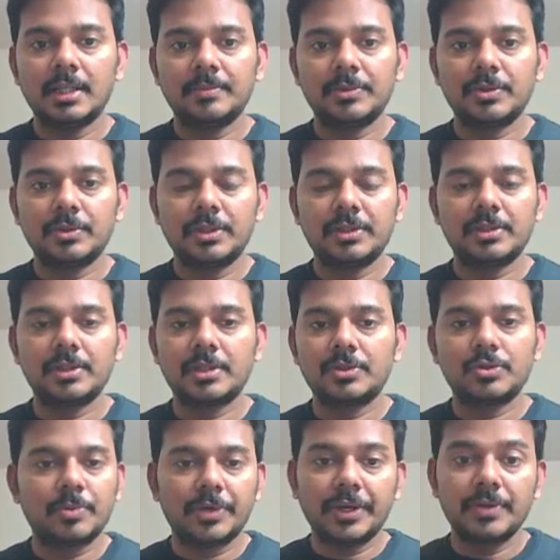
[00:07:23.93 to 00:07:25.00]
Um, so this
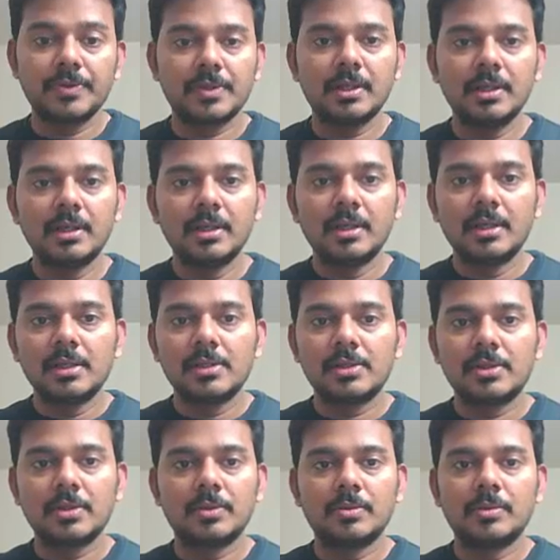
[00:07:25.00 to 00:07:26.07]
is a super user.
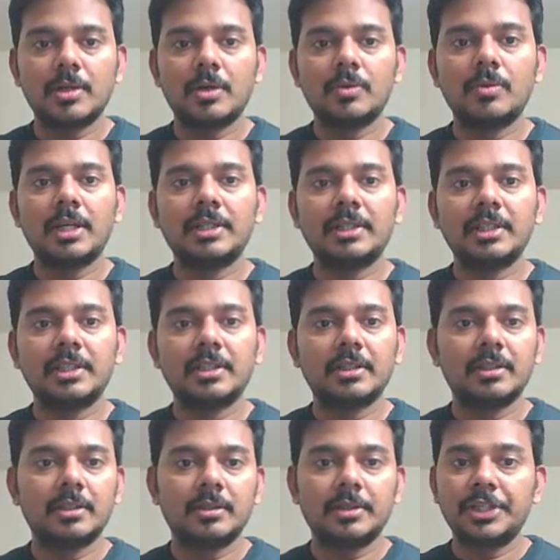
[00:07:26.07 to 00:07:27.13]
So now I
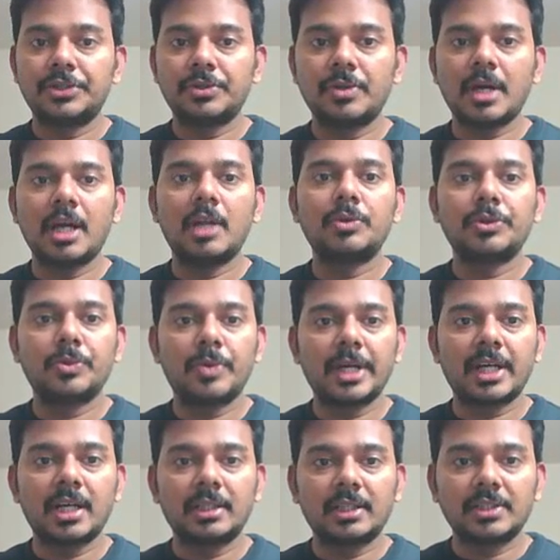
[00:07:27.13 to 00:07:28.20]
think uh, it should allow
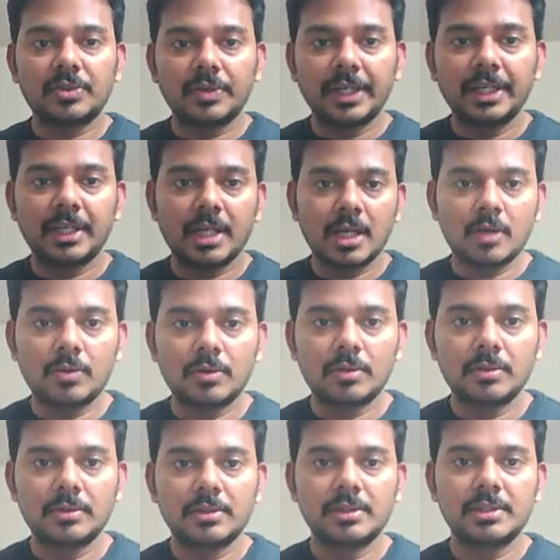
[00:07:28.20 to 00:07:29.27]
to record the screen now.
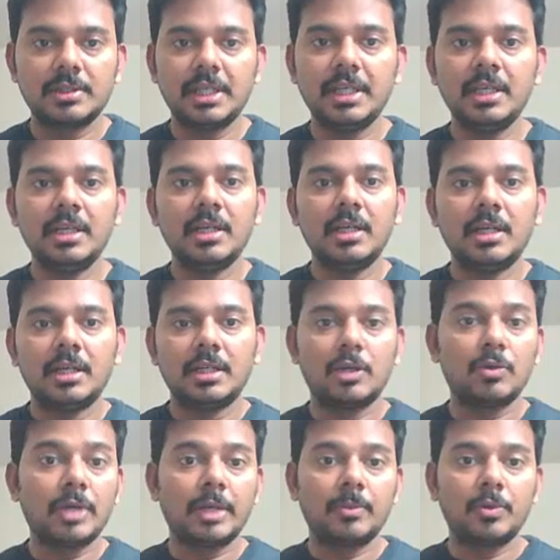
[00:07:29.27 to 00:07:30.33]
See,
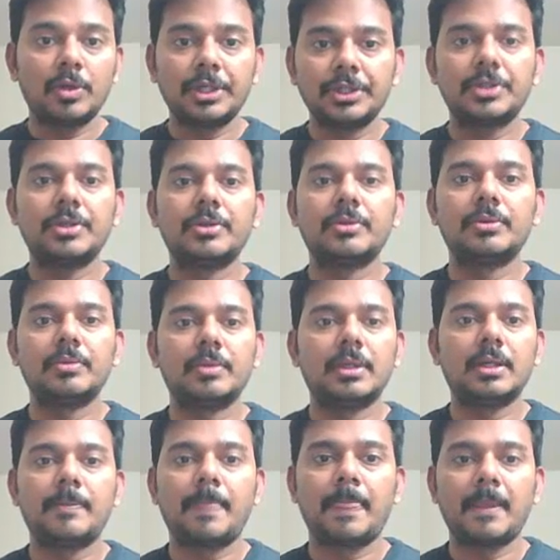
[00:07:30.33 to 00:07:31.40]
now I'm going to
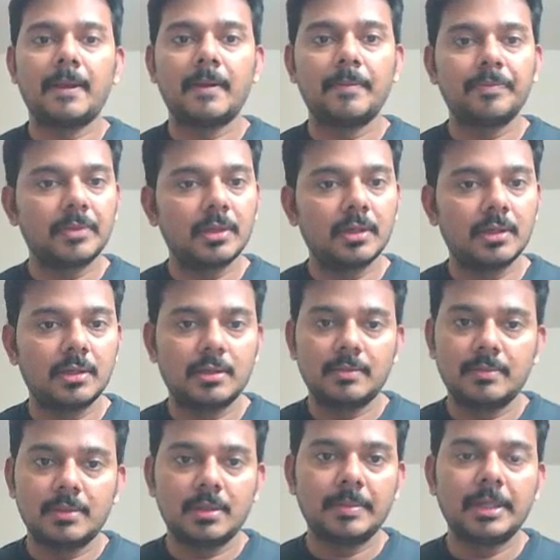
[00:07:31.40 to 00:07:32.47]
uh,
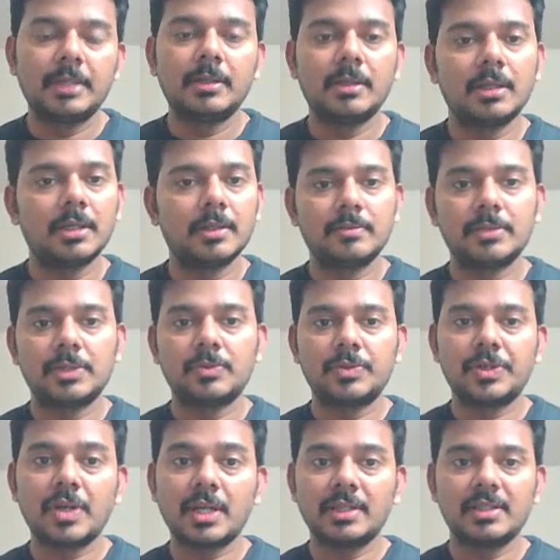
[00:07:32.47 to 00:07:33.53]
uh I mean uh,
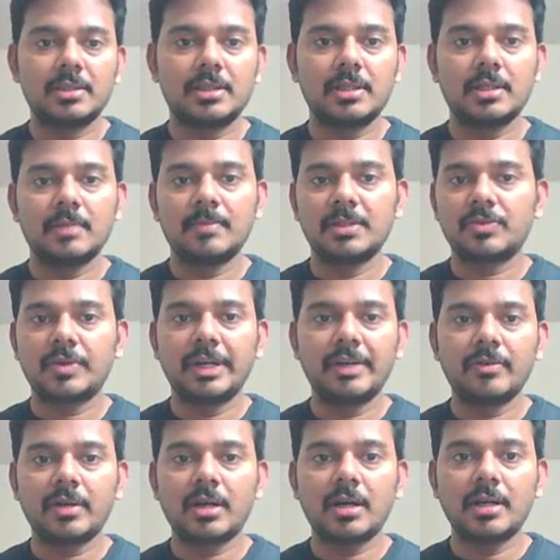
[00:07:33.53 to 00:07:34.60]
switch on this um,
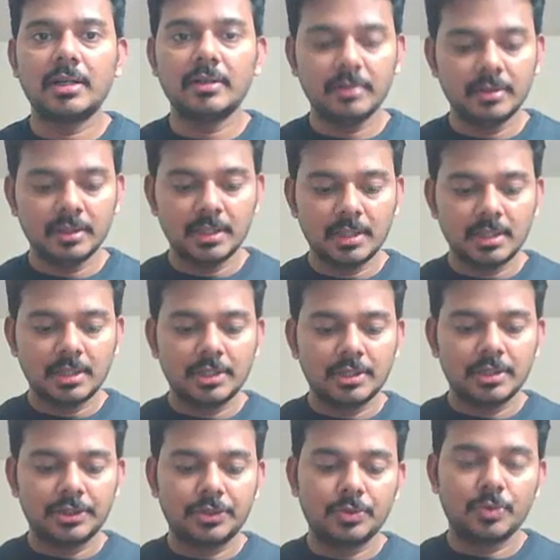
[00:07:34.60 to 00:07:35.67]
screen recorder
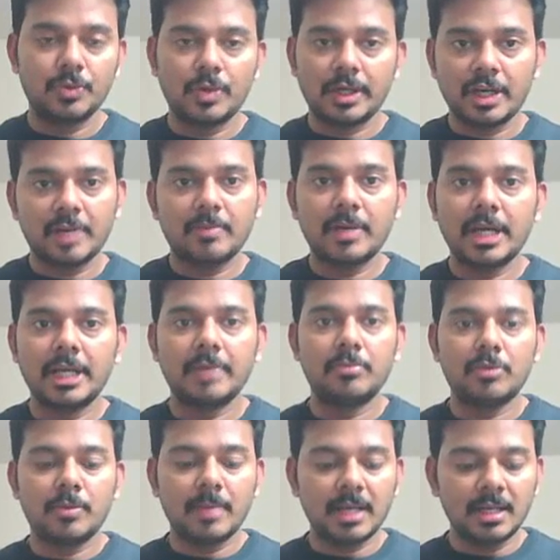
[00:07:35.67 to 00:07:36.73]
to record my
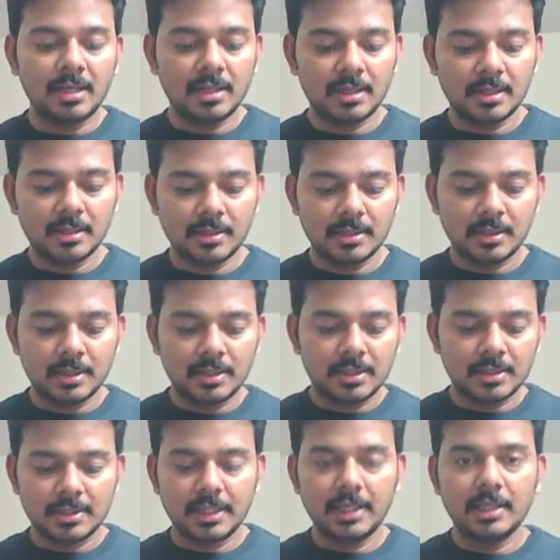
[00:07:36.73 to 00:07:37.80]
mobile
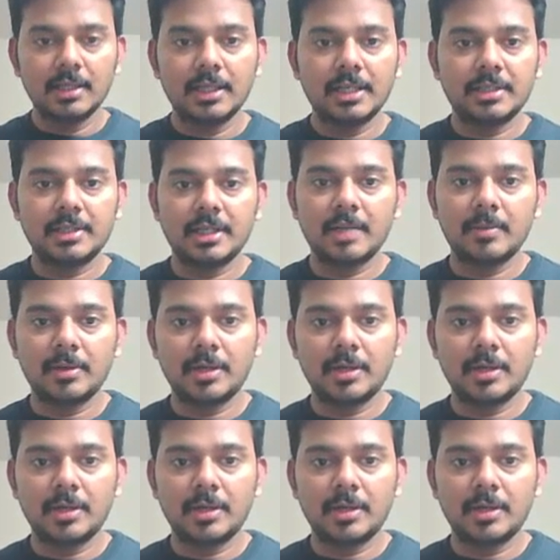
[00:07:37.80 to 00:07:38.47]
see it's